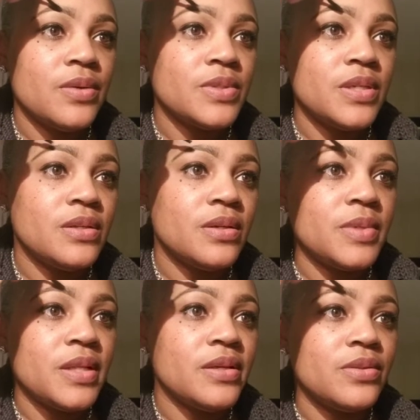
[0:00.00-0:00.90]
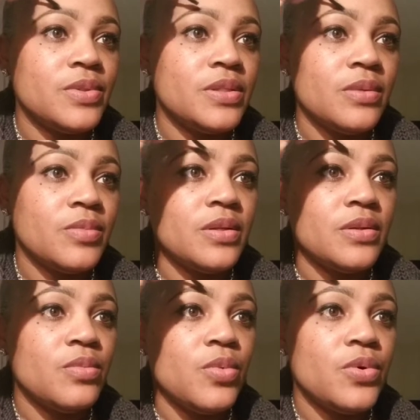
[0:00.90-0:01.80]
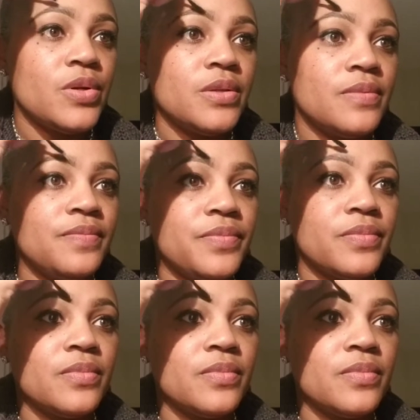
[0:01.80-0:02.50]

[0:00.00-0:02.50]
was getting up at like 3 something in the morning.